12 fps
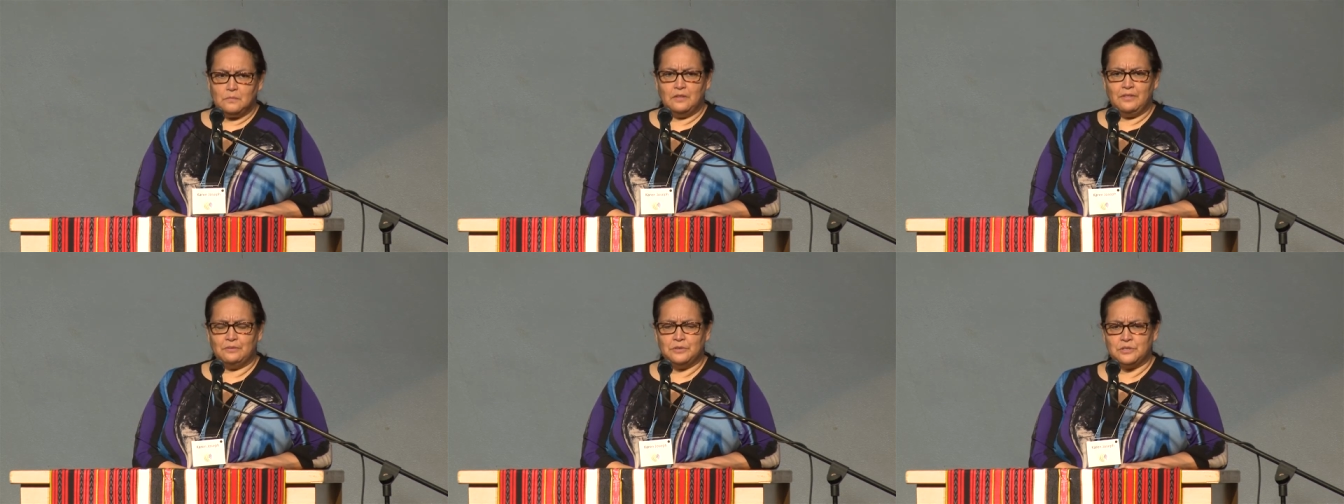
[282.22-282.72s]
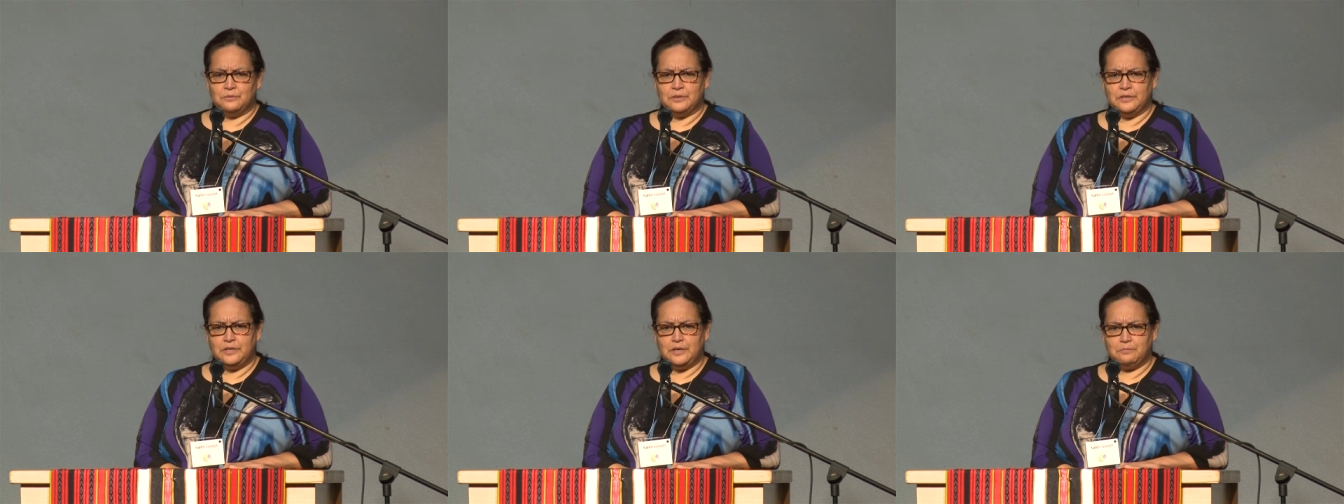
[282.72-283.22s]
that was a
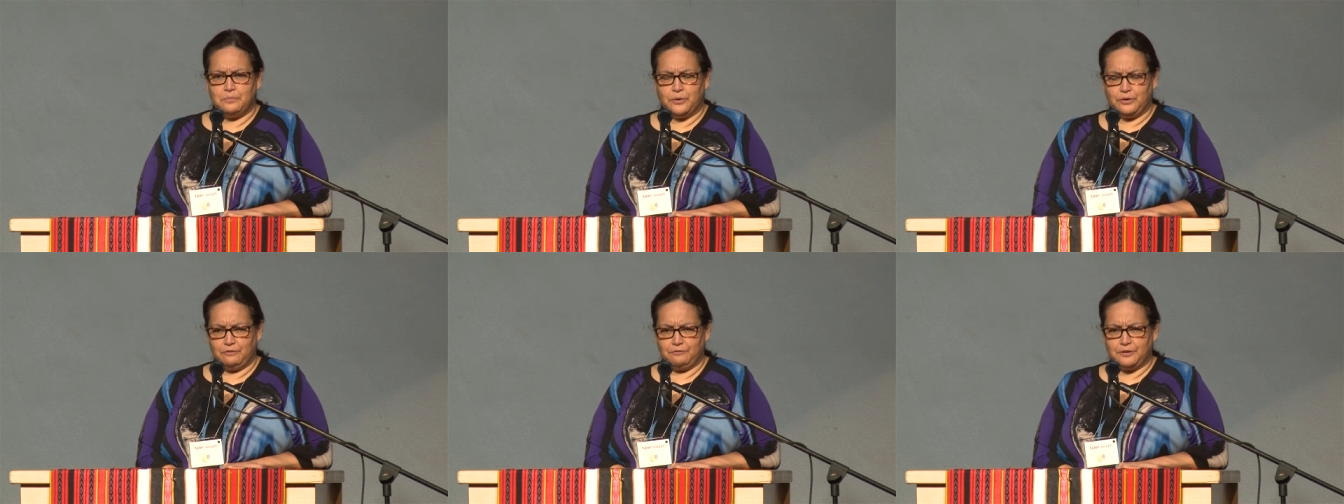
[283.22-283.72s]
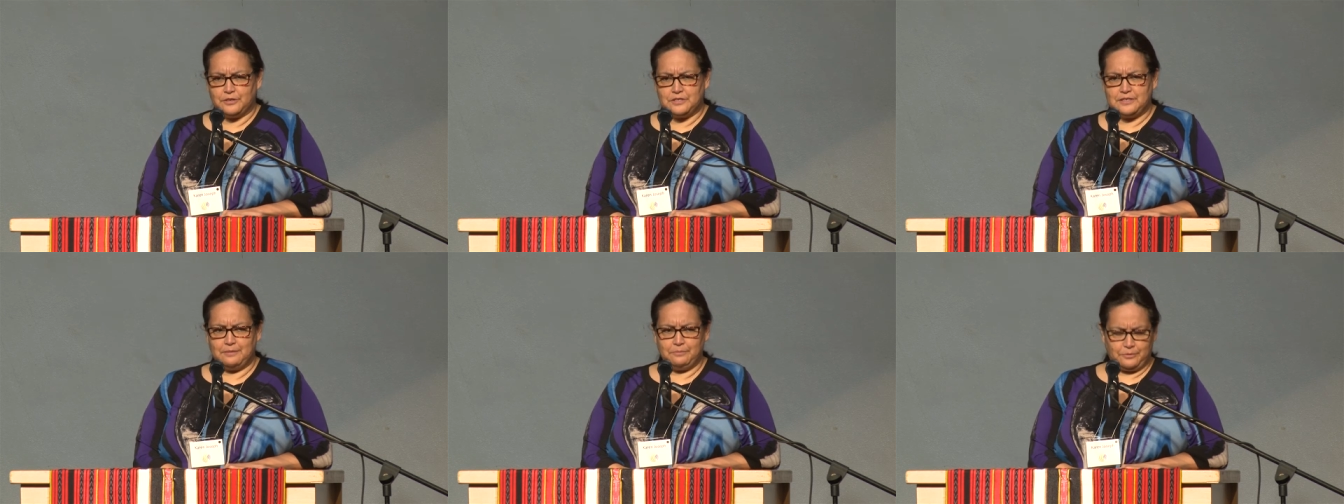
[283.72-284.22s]
really important first
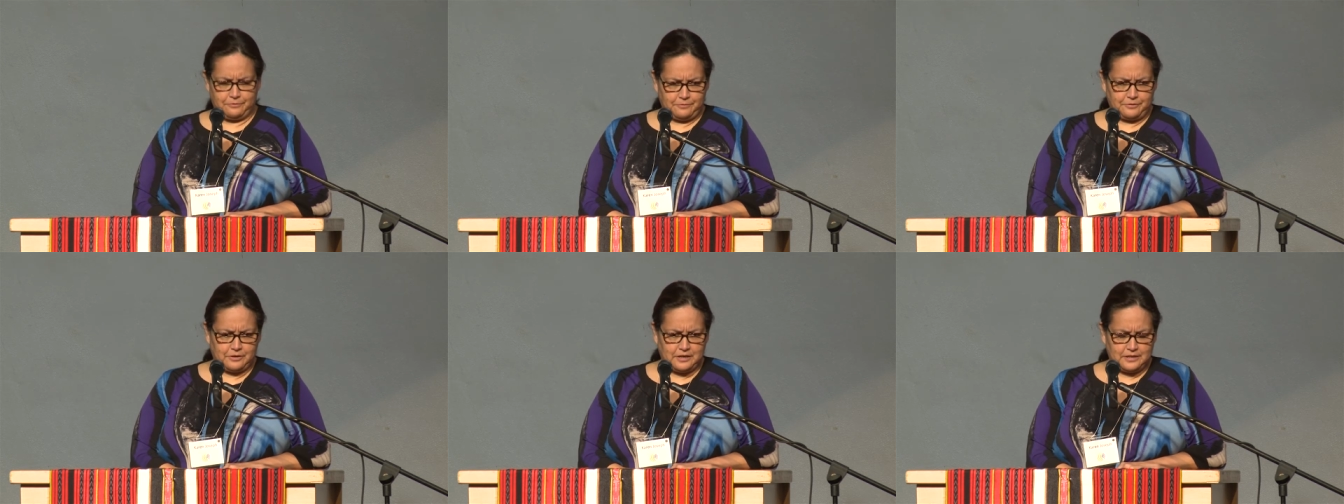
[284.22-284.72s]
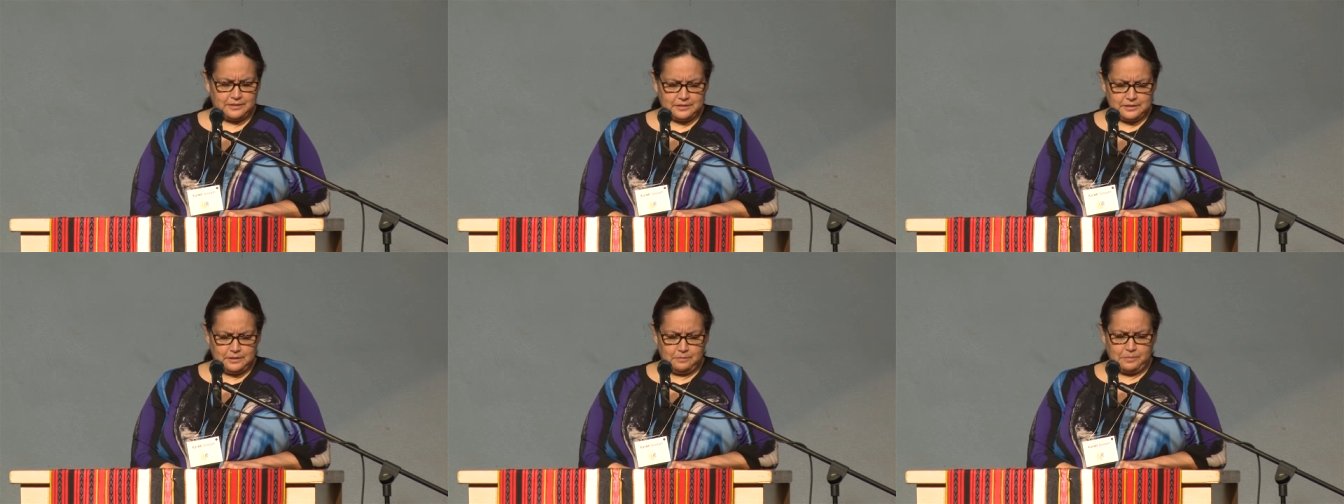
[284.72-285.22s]
step for us.